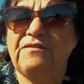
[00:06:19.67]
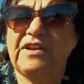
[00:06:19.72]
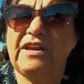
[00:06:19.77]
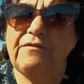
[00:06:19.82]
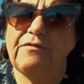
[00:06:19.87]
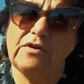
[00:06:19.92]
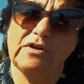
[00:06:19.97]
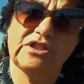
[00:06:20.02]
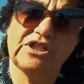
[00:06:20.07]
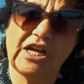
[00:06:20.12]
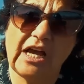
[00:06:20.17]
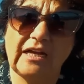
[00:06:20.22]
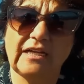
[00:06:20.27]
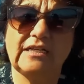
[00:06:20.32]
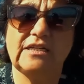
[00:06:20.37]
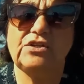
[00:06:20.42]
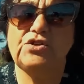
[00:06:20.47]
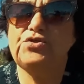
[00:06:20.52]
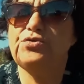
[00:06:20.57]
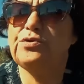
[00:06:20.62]
Venerable
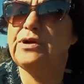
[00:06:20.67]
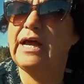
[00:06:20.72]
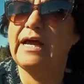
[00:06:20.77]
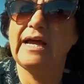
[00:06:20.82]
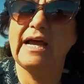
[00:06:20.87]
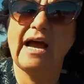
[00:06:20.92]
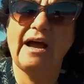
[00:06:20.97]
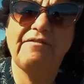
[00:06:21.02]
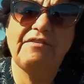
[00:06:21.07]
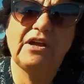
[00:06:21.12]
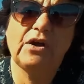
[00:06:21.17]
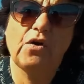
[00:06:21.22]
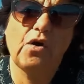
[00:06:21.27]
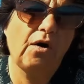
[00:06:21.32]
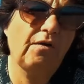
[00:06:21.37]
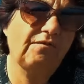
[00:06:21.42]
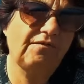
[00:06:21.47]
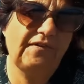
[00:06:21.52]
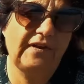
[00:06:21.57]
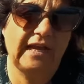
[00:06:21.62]
Shanti, should I have a
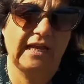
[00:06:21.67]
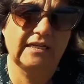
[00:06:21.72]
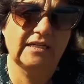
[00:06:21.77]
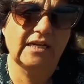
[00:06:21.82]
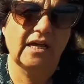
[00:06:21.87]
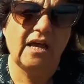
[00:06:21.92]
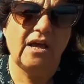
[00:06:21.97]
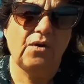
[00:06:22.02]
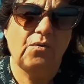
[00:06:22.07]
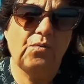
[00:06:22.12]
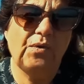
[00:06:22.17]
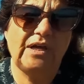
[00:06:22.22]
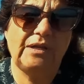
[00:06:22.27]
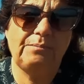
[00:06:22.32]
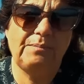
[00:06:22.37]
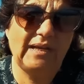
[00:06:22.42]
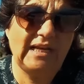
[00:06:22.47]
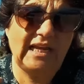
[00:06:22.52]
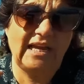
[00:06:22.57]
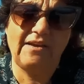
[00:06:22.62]
conflict
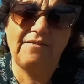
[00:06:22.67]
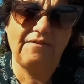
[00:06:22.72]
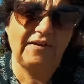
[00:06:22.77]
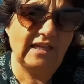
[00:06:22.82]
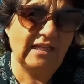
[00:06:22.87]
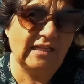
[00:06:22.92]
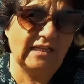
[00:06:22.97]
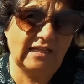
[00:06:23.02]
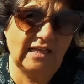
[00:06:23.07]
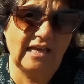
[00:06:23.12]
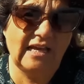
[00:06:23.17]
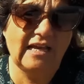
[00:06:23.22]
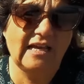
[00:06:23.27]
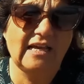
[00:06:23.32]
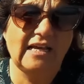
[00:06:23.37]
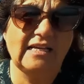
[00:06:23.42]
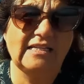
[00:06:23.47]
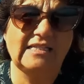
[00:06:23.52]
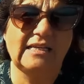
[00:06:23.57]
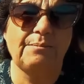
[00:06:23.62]
with believing
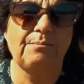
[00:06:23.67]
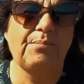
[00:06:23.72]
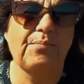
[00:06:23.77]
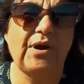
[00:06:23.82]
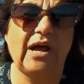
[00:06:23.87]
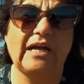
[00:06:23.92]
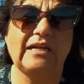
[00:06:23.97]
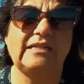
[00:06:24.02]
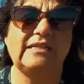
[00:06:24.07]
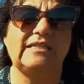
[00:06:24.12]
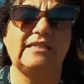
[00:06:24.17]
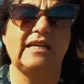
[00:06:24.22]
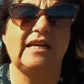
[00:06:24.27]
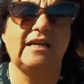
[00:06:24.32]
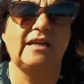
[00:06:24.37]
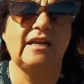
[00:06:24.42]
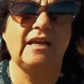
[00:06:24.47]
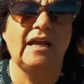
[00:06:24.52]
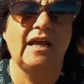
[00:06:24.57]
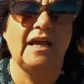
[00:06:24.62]
this and
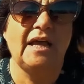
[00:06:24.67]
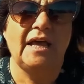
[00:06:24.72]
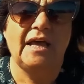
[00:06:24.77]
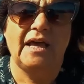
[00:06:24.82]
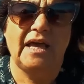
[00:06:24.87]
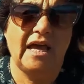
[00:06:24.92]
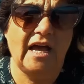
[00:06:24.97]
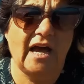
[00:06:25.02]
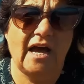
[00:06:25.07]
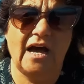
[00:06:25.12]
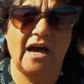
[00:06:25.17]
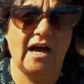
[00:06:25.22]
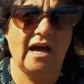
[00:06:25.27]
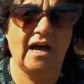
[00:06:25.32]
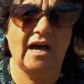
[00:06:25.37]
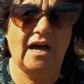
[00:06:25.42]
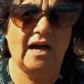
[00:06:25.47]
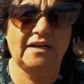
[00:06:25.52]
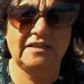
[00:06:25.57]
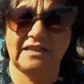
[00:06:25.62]
practicing
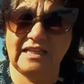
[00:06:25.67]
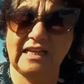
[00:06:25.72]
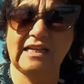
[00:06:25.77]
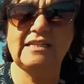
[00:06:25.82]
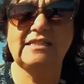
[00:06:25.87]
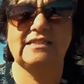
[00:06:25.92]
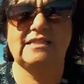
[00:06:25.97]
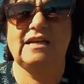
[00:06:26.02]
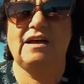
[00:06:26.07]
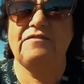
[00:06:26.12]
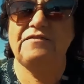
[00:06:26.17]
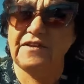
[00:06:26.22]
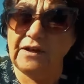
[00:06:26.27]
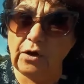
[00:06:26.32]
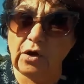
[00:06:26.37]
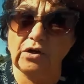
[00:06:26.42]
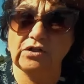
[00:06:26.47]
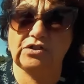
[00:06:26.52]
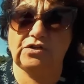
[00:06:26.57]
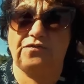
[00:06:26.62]
uh, this uh,
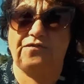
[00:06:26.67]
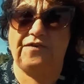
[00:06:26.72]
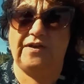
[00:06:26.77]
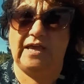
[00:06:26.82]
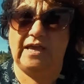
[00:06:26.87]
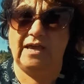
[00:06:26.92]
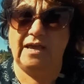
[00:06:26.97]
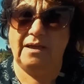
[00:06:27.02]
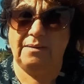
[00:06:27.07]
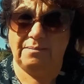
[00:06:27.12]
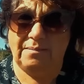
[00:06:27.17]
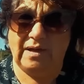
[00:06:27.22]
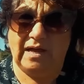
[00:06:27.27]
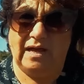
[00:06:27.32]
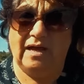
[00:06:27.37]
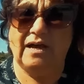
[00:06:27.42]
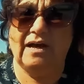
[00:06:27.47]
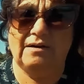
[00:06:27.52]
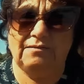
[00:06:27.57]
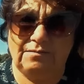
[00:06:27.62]
philosophy,
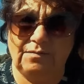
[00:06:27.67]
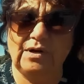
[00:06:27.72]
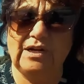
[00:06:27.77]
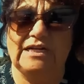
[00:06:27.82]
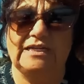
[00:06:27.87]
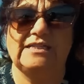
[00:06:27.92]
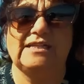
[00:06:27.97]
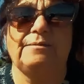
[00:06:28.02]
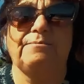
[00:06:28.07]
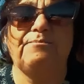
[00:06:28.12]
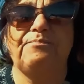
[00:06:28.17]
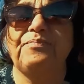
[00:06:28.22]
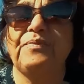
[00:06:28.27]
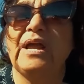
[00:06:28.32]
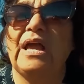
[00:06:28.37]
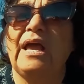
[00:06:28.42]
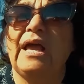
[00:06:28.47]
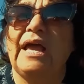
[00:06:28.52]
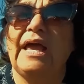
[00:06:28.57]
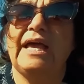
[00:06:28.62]
uh, Buddhism.
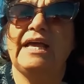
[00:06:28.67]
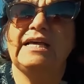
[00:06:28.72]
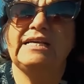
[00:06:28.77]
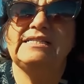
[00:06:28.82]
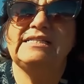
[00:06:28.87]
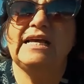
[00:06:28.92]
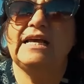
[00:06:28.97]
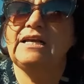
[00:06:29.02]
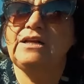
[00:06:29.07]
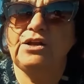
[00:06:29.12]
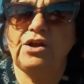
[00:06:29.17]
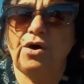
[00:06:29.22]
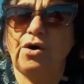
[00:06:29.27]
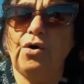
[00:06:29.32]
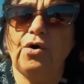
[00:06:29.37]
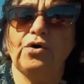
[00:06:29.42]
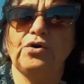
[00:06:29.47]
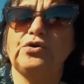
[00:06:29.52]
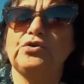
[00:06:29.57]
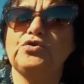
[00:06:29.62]
And he said,
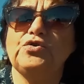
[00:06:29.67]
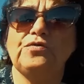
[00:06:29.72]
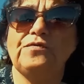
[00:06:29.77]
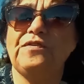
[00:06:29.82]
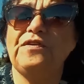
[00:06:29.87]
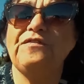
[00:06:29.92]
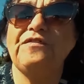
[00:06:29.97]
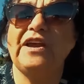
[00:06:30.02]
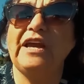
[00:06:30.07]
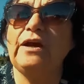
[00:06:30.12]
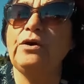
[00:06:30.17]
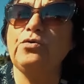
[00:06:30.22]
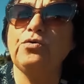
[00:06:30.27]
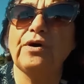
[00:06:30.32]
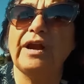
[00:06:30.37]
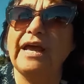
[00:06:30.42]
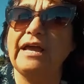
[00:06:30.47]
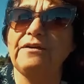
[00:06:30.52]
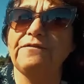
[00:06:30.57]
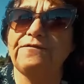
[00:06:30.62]
no, you should be very
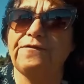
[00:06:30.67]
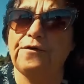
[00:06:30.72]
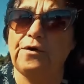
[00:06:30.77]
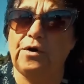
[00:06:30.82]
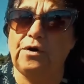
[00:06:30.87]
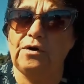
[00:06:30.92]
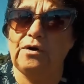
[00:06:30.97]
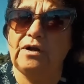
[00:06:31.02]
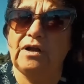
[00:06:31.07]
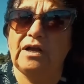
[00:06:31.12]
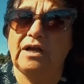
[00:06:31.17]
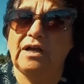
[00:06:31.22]
grateful